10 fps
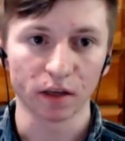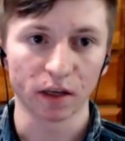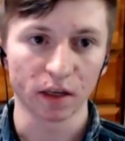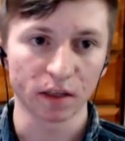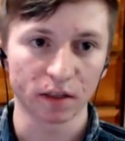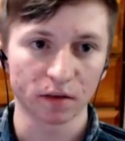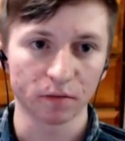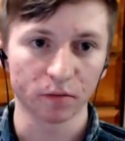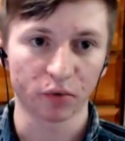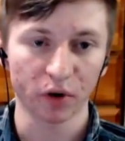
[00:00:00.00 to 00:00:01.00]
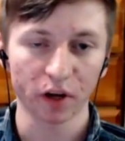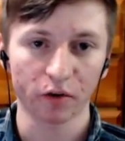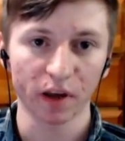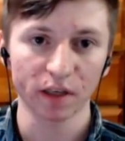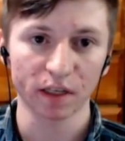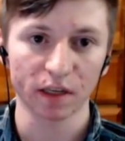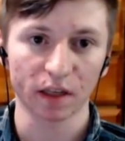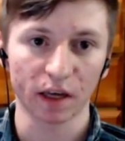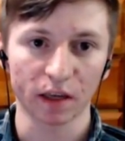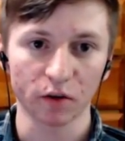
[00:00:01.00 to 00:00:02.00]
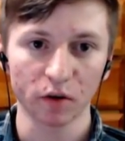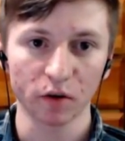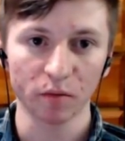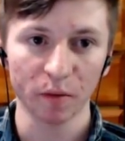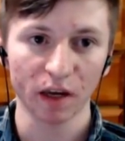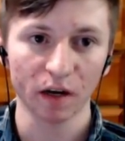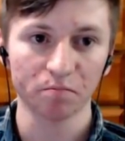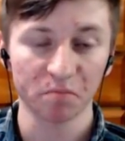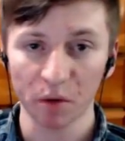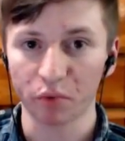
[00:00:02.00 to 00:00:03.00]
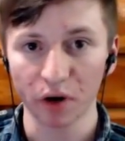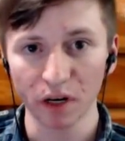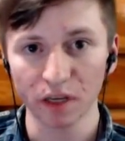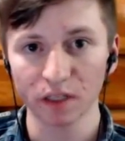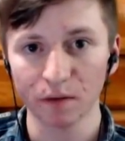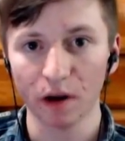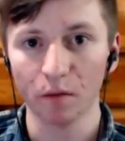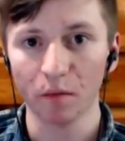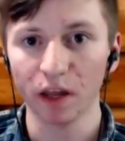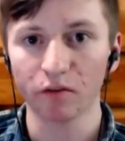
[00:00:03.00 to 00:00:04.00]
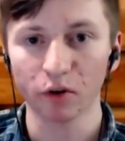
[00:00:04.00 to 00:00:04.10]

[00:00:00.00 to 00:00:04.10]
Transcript: It's pretty crazy. Like you can be making a pretty decent amount of money.